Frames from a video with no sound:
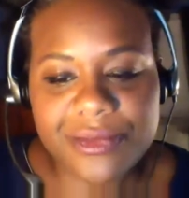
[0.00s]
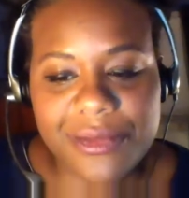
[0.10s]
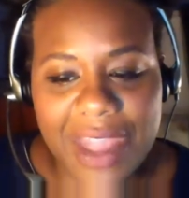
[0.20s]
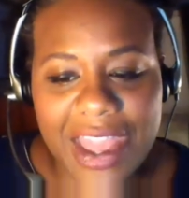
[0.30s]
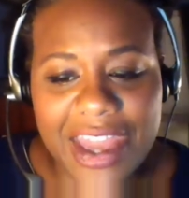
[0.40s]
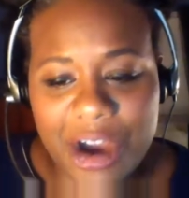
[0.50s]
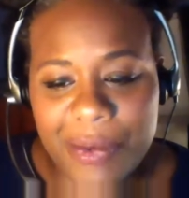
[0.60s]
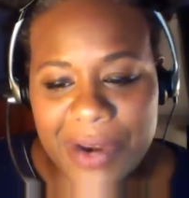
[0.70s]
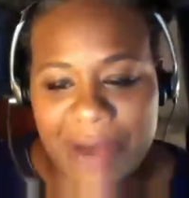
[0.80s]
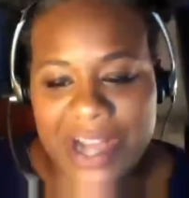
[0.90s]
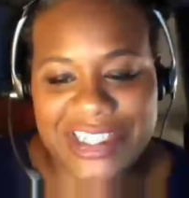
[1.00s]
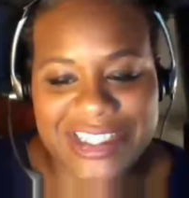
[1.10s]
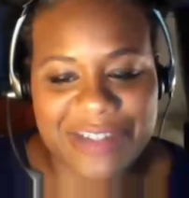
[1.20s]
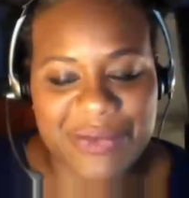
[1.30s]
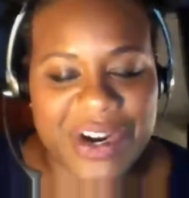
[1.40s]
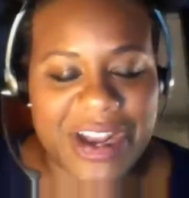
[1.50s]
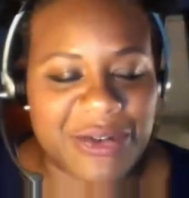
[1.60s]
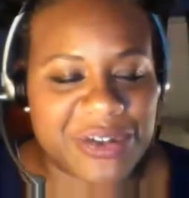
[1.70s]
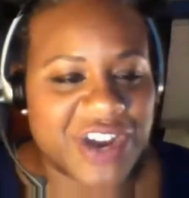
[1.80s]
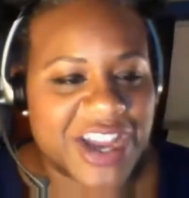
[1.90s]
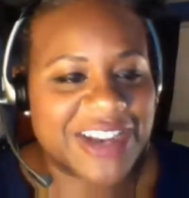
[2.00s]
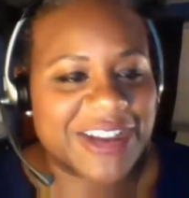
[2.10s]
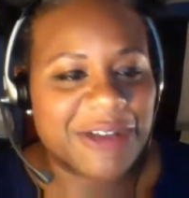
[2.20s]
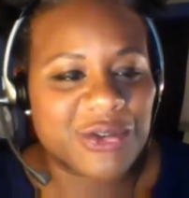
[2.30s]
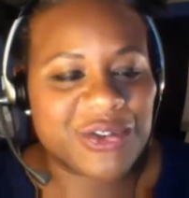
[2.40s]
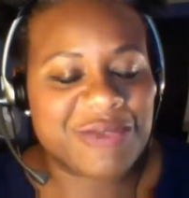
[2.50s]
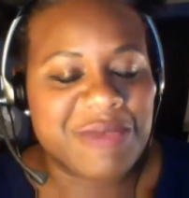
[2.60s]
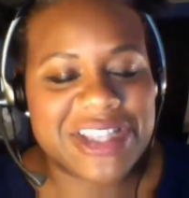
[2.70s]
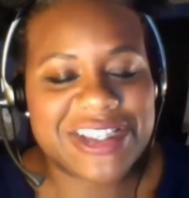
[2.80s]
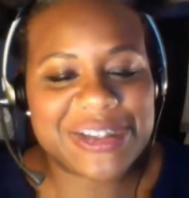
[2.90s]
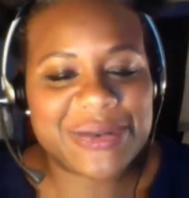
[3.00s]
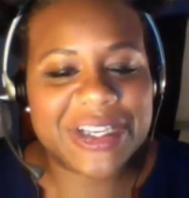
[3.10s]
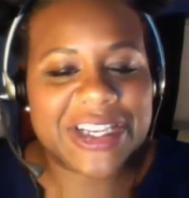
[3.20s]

and Hope and I were watching it this morning. I was trying to, I meant to tweet it